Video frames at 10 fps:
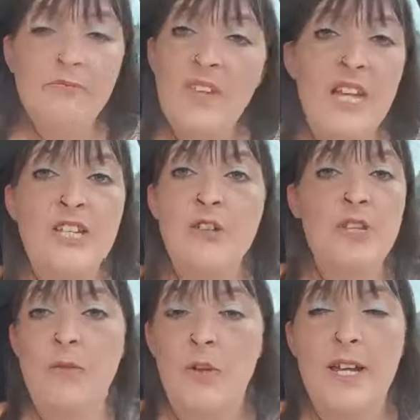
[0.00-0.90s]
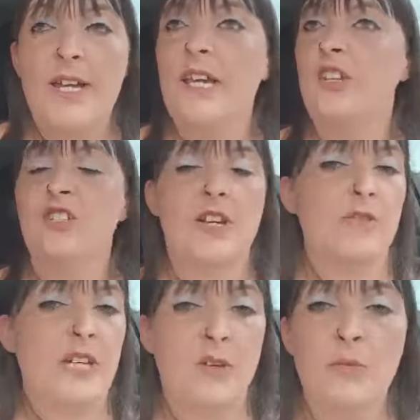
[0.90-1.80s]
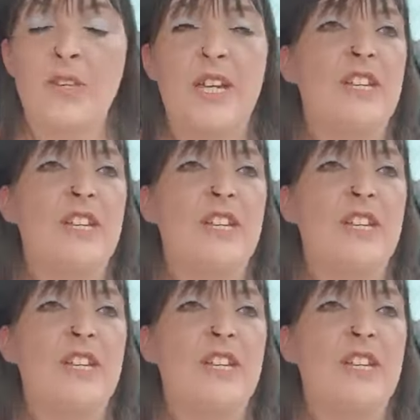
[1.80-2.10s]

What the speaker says: and you don't like it, you don't get on with it,